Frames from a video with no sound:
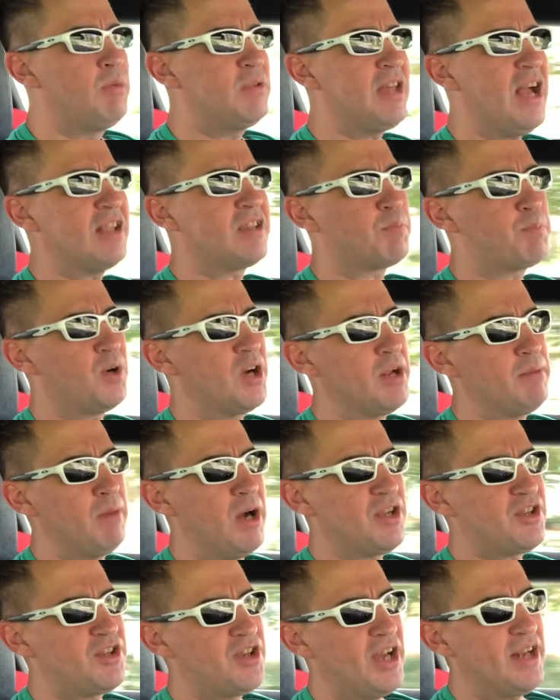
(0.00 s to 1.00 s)
But that's pretty
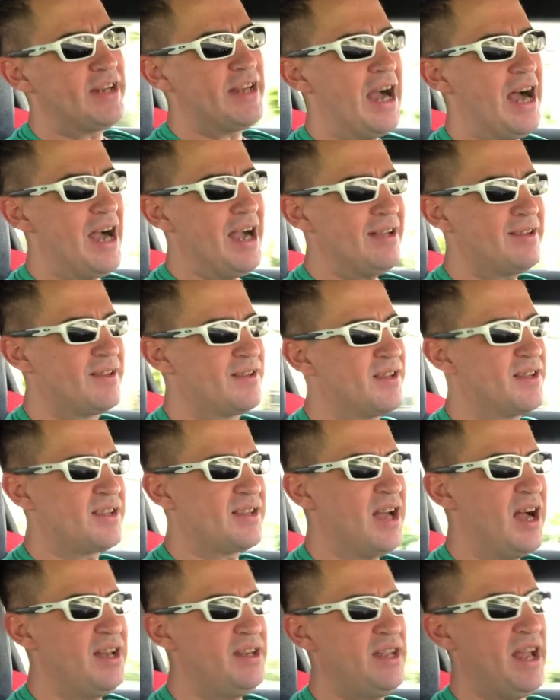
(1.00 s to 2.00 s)
much it, guys. It's a
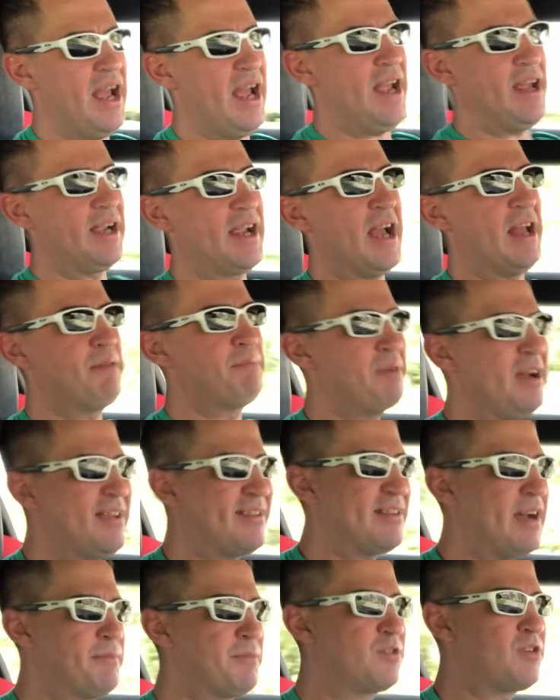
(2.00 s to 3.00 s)
Sunday. Again,
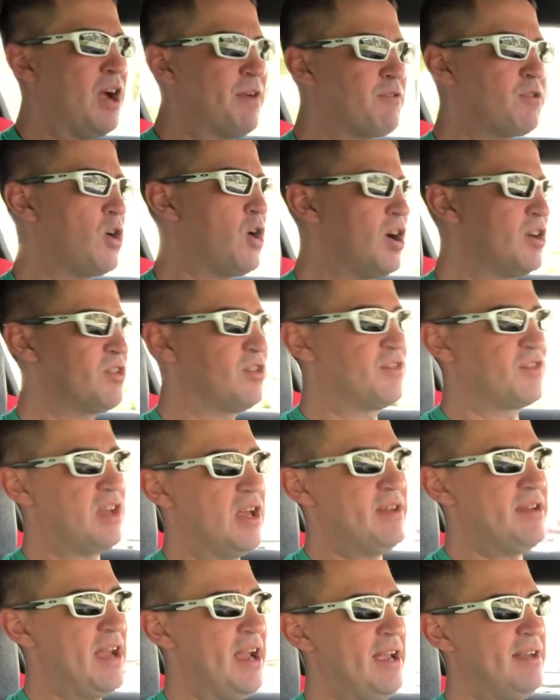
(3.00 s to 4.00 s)
best time to drive your cars on
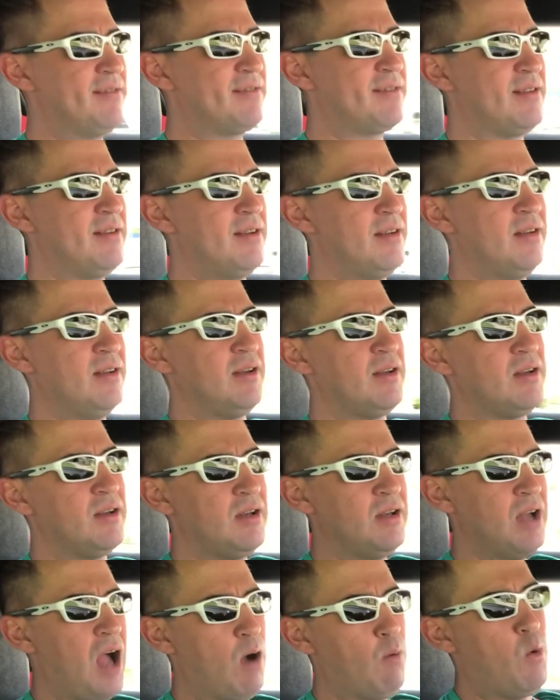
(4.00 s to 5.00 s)
Sundays.
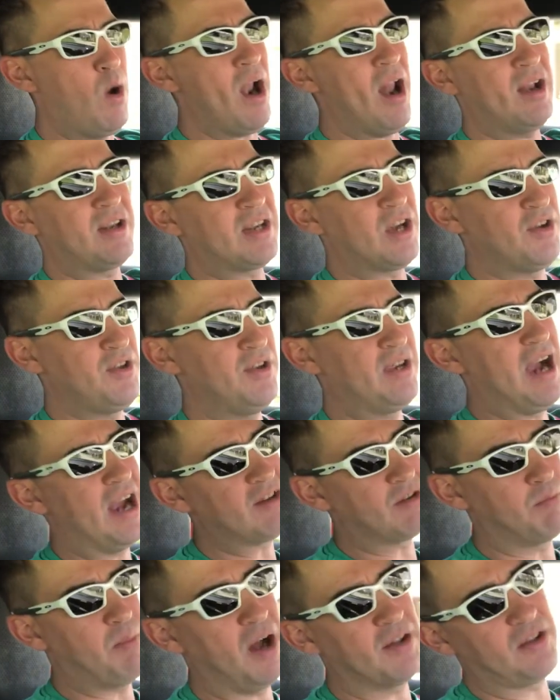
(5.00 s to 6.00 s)
I wanted to tell you
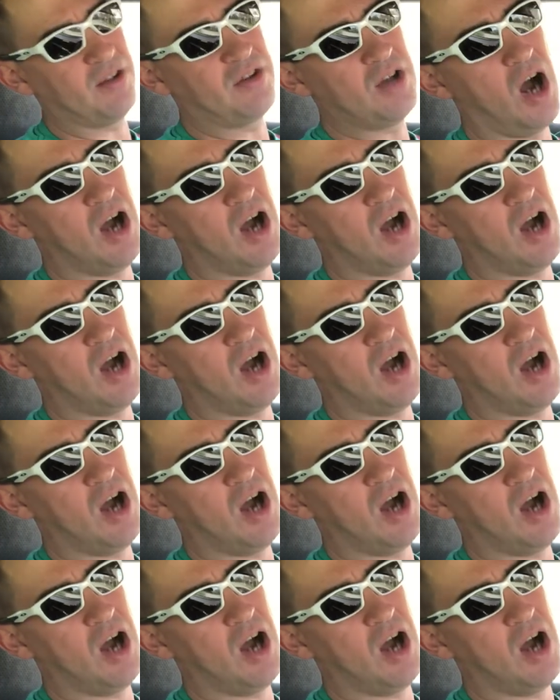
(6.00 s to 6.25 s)
guys about the